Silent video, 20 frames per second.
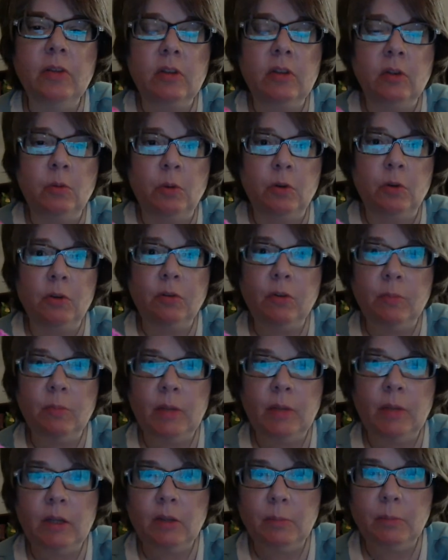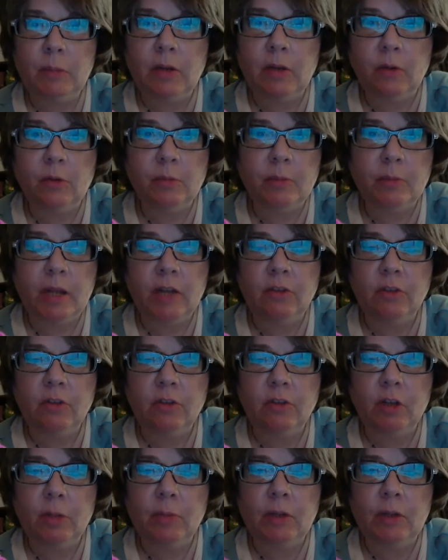in order to make the petals match
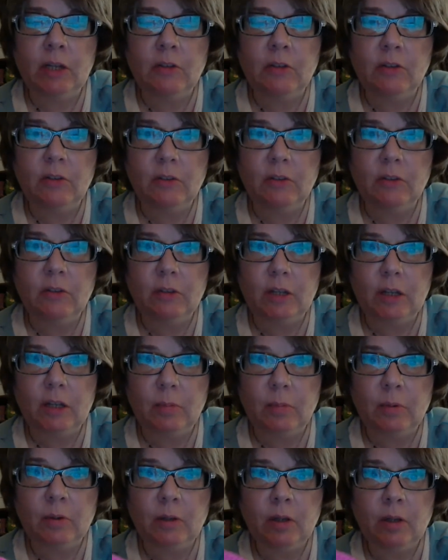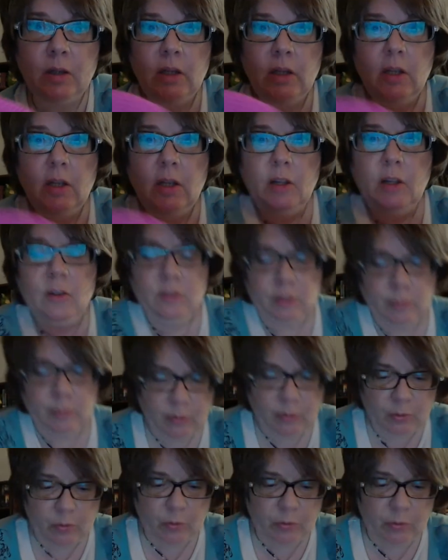up, I had to skip some of
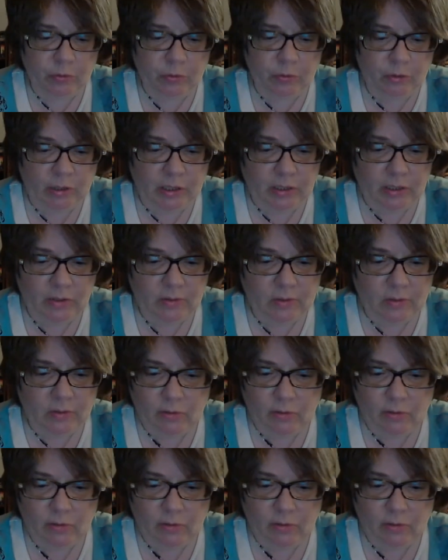the crochets.